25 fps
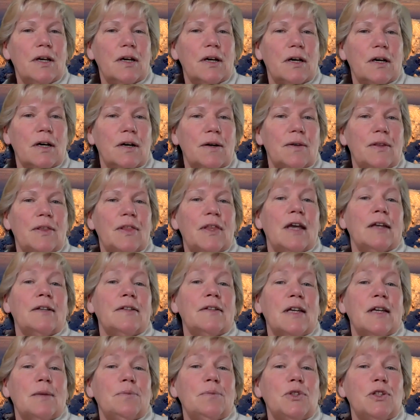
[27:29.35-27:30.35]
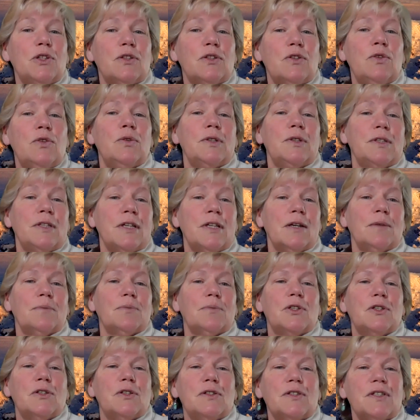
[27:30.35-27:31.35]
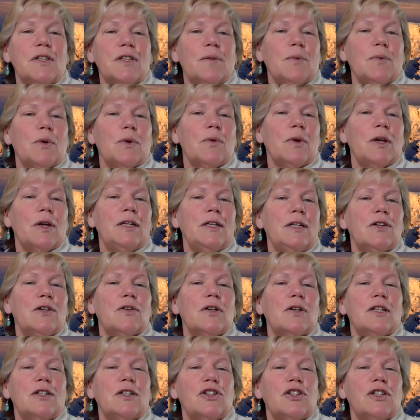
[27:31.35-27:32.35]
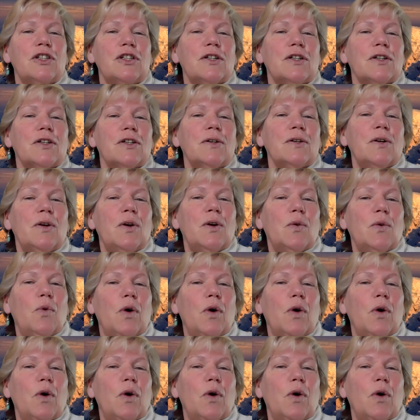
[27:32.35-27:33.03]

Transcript: who attempt to summit Rainier each year,